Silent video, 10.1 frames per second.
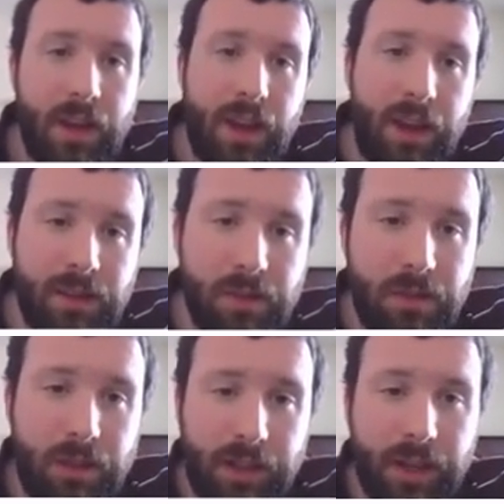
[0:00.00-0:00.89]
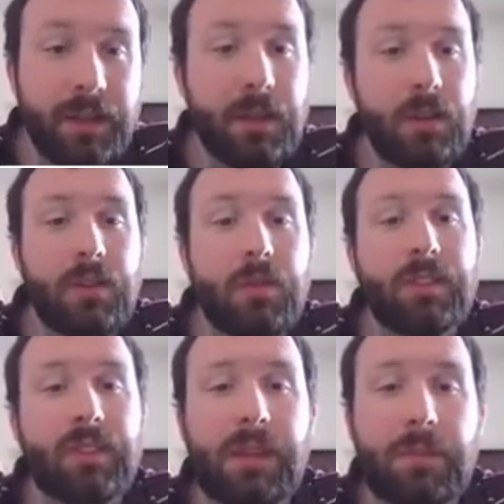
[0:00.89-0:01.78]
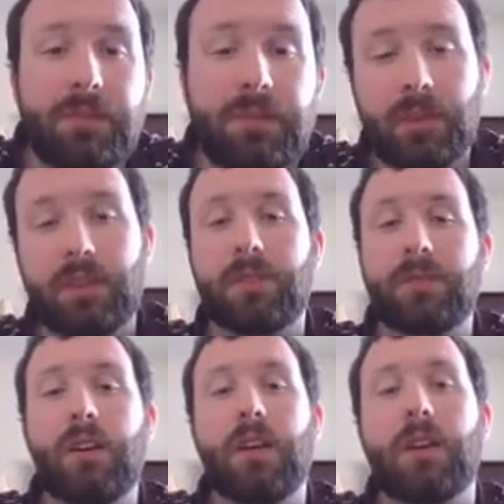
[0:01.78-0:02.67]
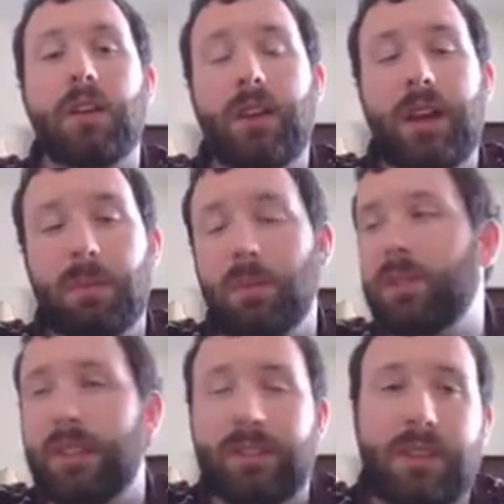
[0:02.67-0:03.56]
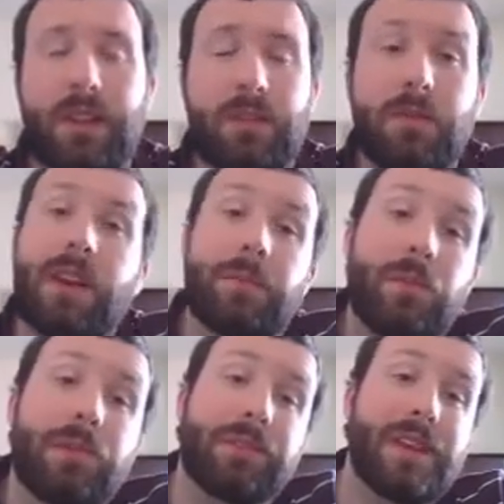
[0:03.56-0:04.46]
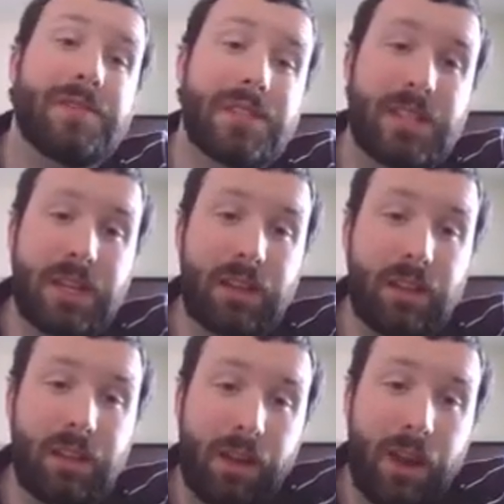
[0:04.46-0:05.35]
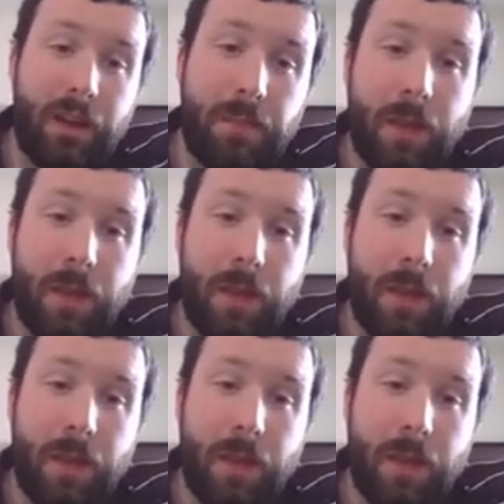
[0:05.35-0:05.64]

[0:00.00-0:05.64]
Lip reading: and you will click on your new assignment folder for April 16th through April 17th. Okay.